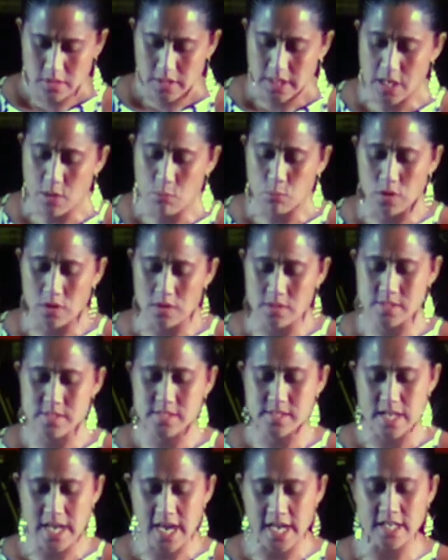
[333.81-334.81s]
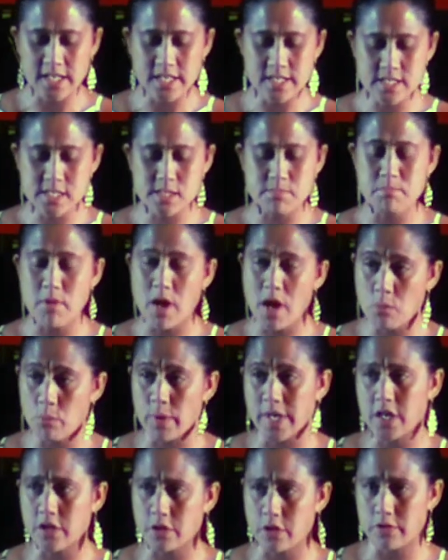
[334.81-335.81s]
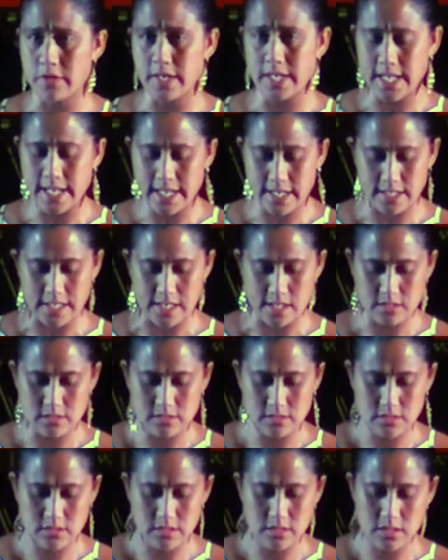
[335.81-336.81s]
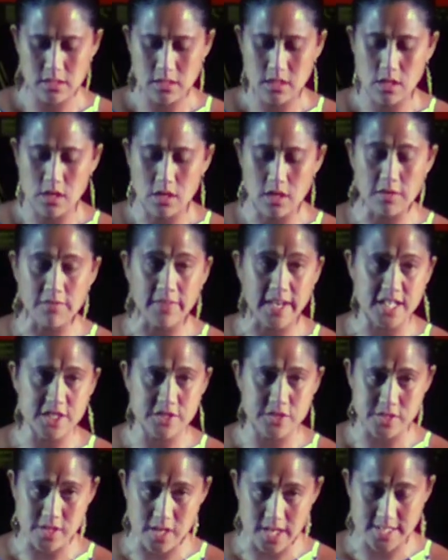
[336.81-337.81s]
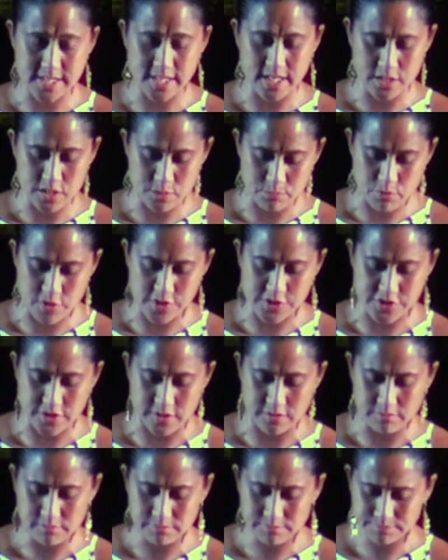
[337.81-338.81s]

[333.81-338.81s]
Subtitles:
He was and is my one and only healer of anxiety and depression.